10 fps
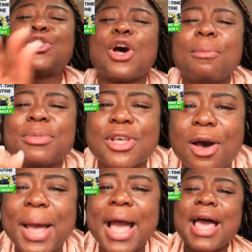thumbs
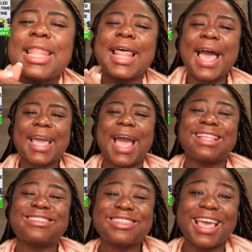up, like
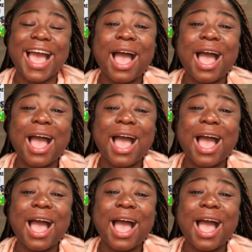and share.